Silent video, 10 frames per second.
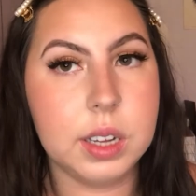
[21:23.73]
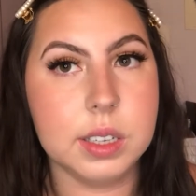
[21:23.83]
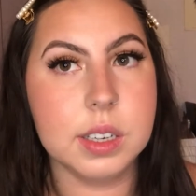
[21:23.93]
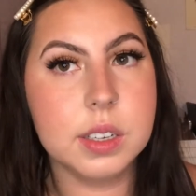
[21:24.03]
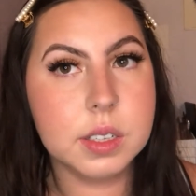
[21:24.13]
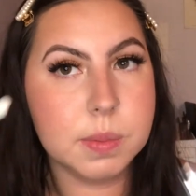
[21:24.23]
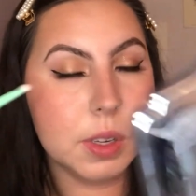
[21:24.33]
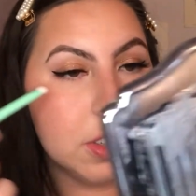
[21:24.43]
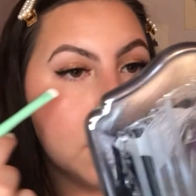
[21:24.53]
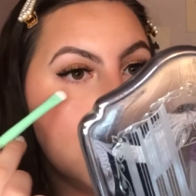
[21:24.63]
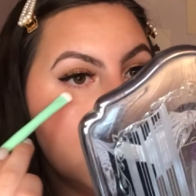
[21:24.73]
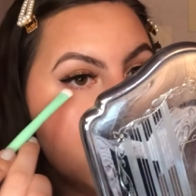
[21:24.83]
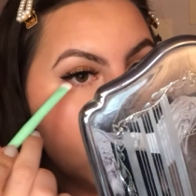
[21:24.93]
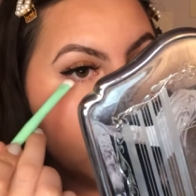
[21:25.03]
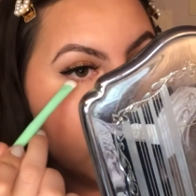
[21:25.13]
and smudge it along
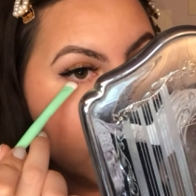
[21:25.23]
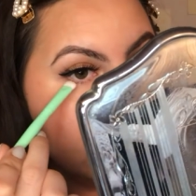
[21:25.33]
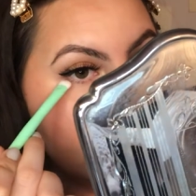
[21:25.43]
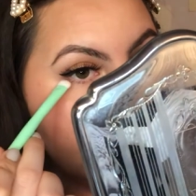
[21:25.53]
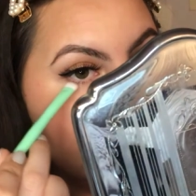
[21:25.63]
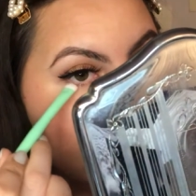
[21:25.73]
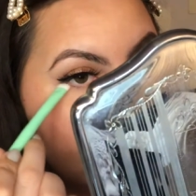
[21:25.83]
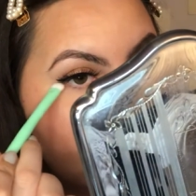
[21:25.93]
the lower lash line.